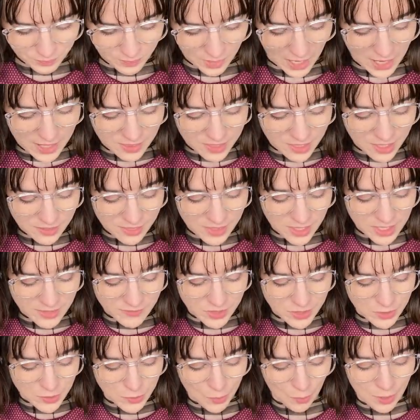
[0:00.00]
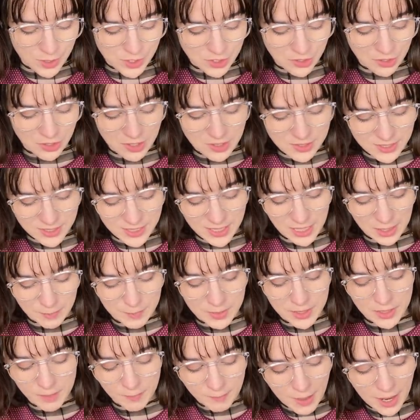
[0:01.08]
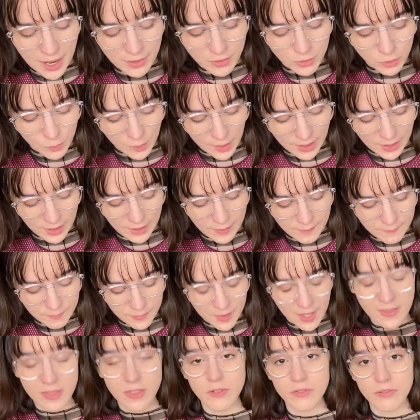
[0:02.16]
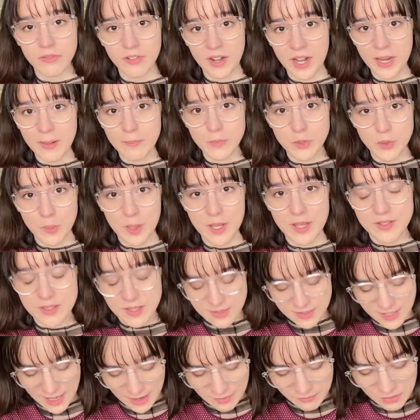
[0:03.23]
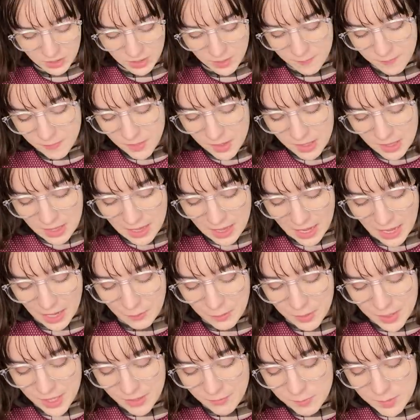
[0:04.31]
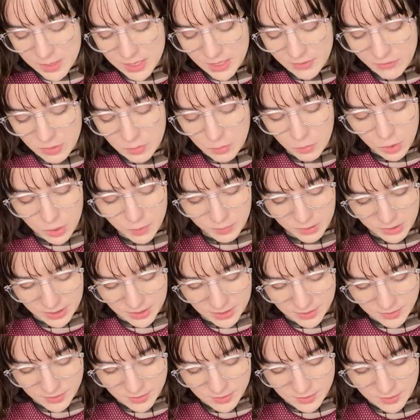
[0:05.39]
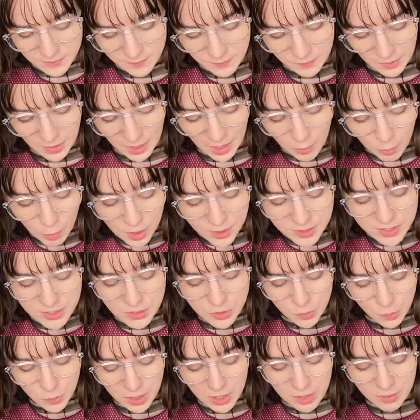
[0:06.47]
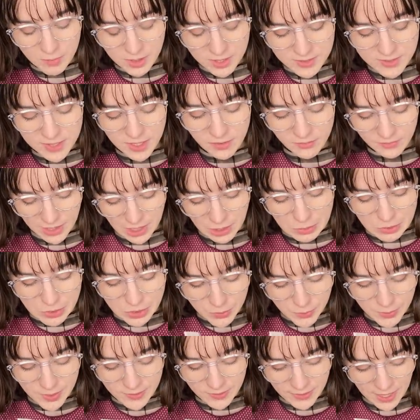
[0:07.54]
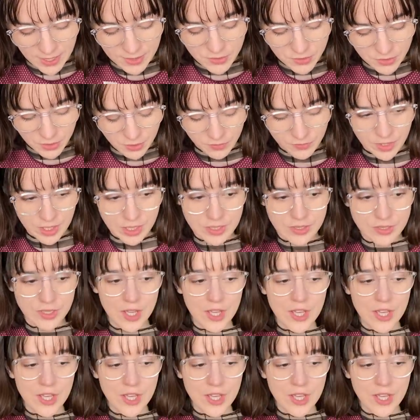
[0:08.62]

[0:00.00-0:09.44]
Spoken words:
I think that if the storage closet had been a mile away and the frame twice as heavy, I would have been even more pleased. I wanted to wear myself out doing that service.